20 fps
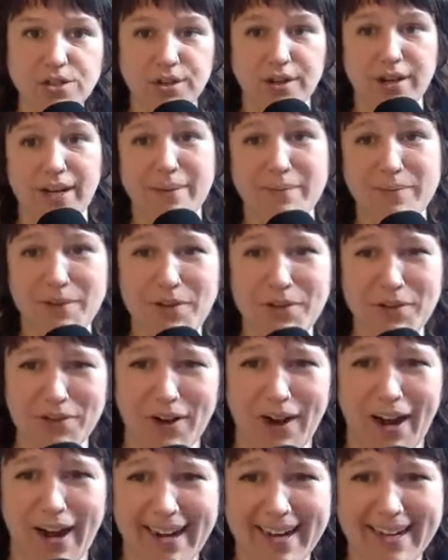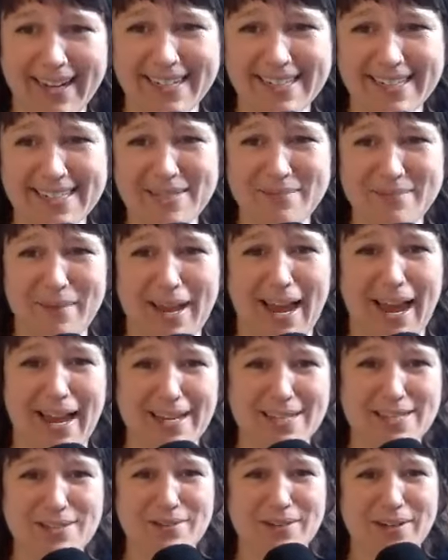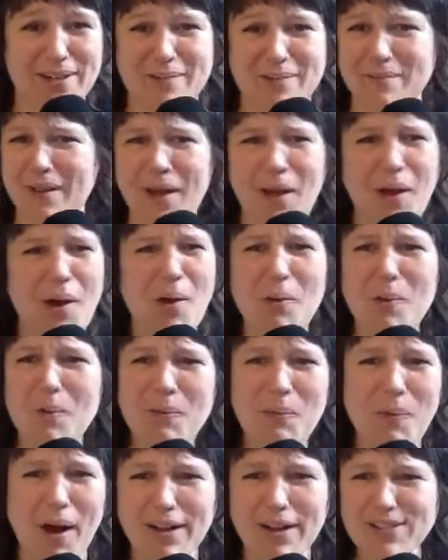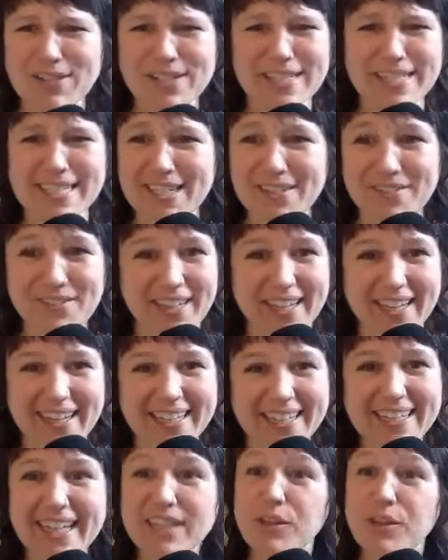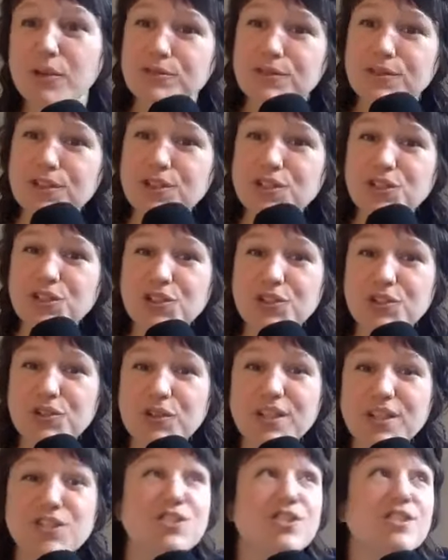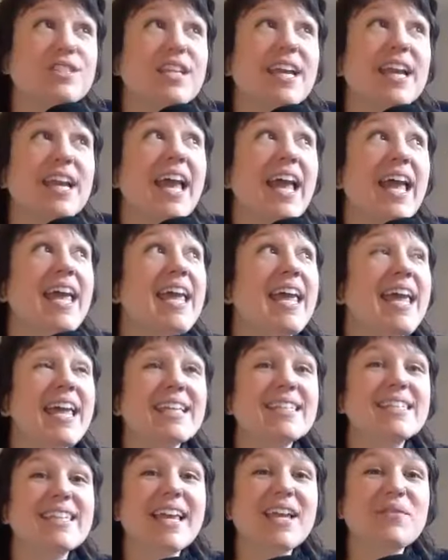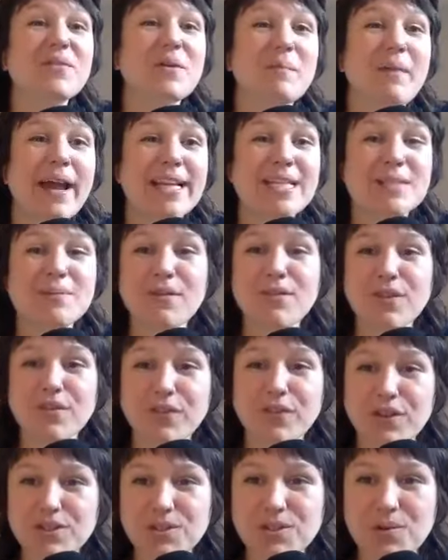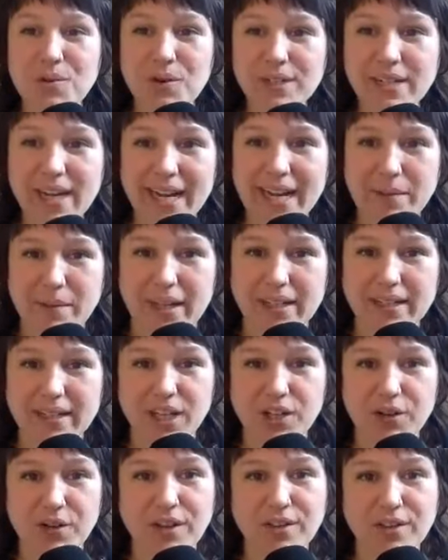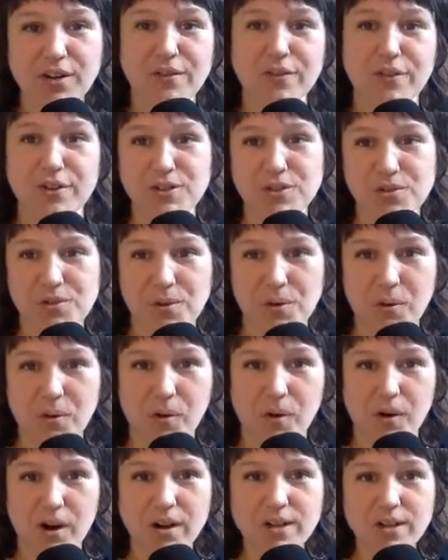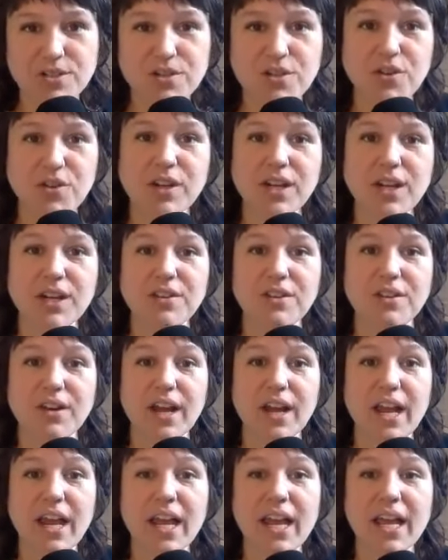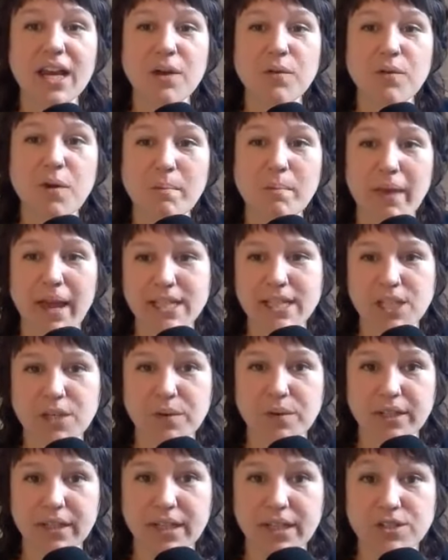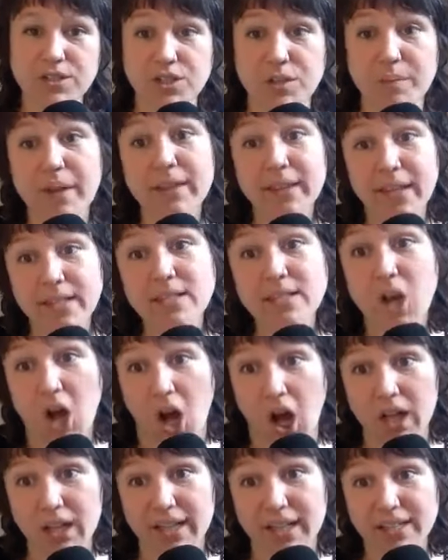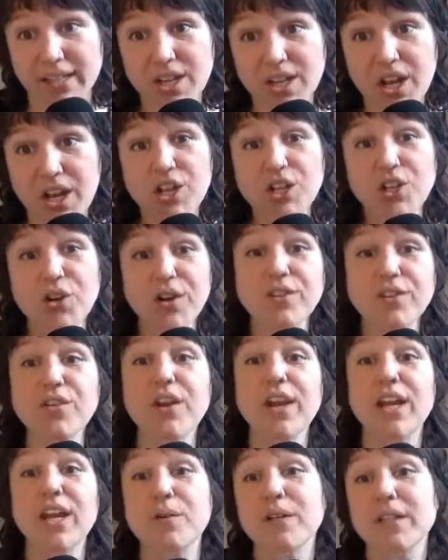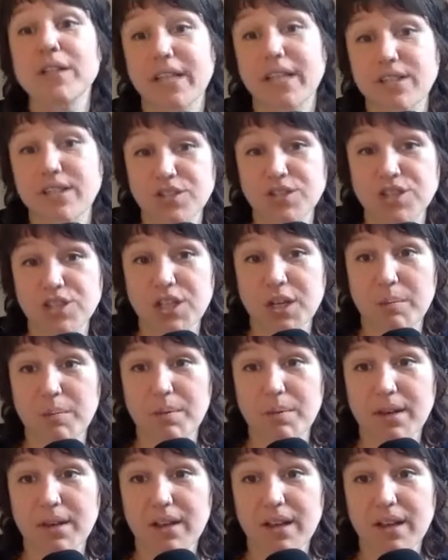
cream, crying into my ice cream and watching TV. Like those are the two. It's just like it. It reminds me of the virgin whore dynamic. Like you're either a virgin or a whore. So you're mm-hmm. either in a romantic relationship, and let's call it you're either in a relationship